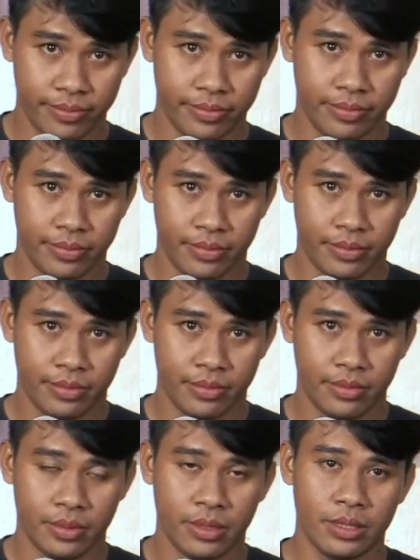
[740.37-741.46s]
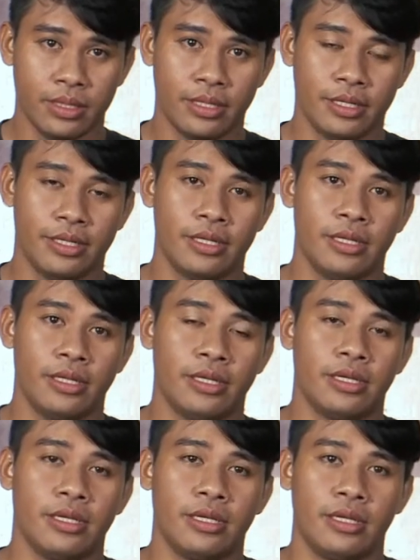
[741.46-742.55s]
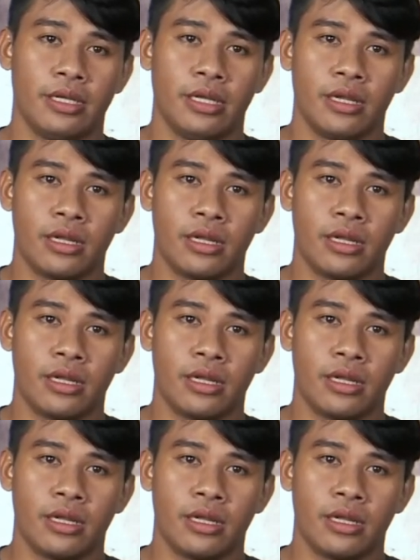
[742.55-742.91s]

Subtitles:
(silent)